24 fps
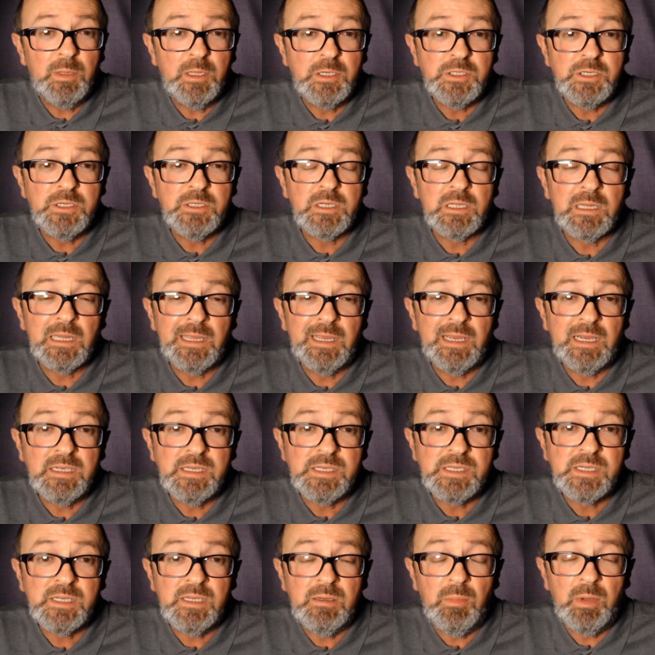There's usually a
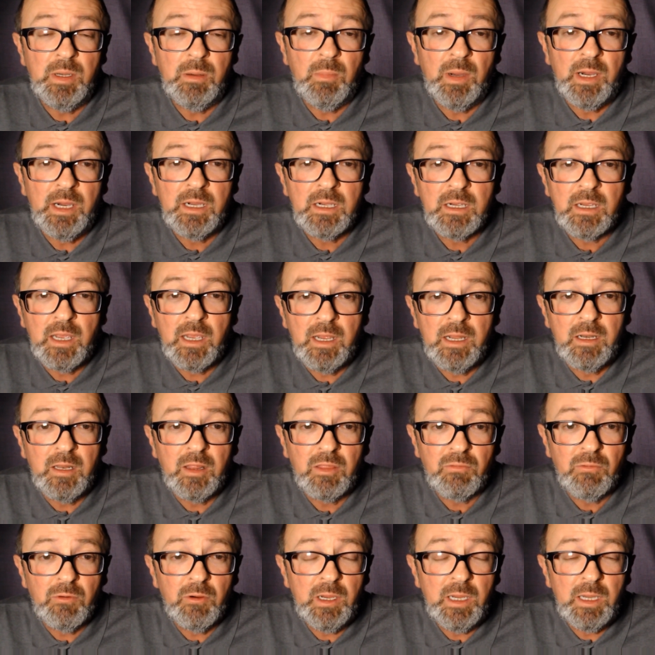C mint mark and
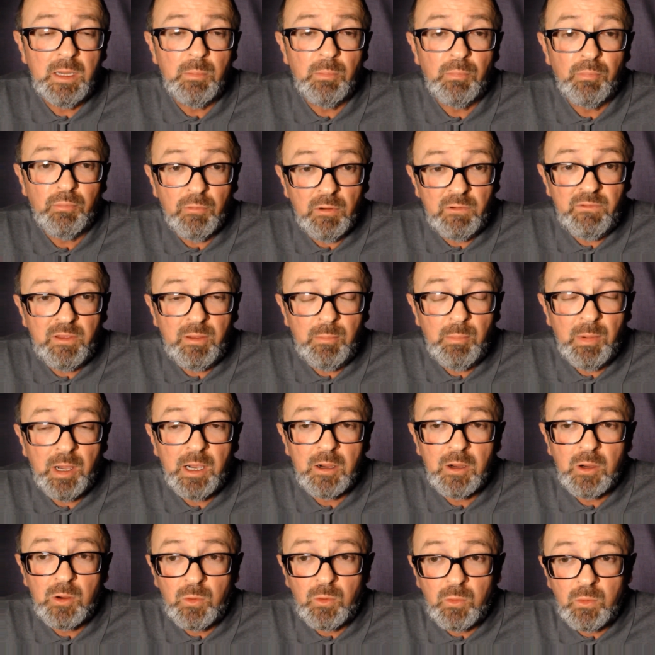3
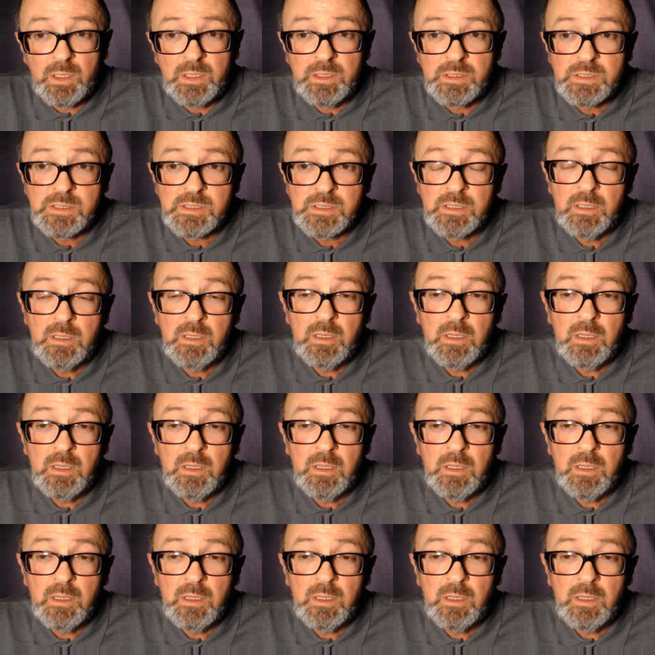privymark coins,